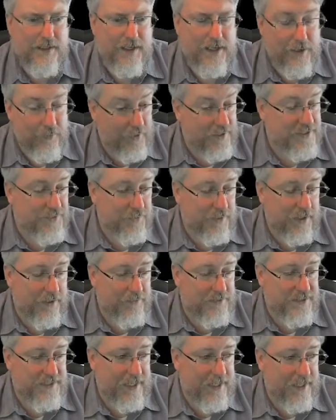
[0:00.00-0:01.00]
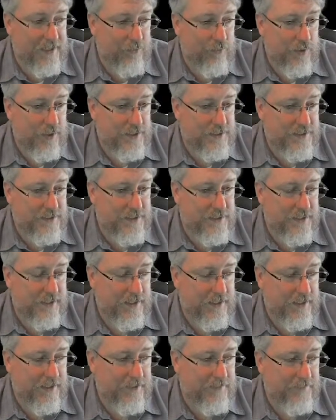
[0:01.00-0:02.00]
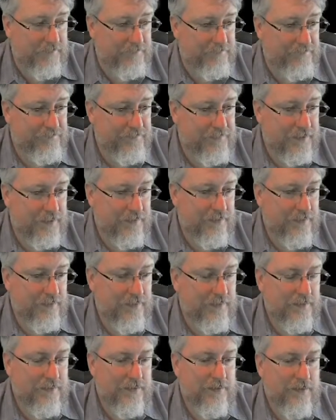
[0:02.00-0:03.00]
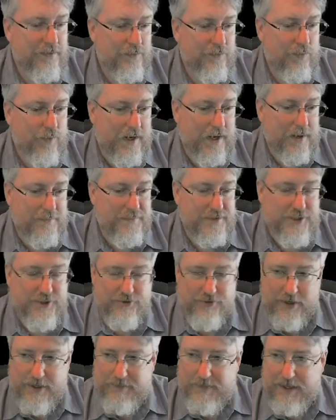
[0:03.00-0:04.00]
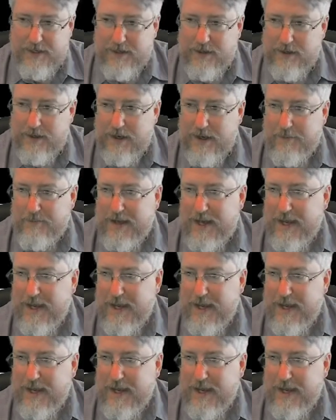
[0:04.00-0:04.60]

Anyway, so what I was saying was, when I'm streaming, I'm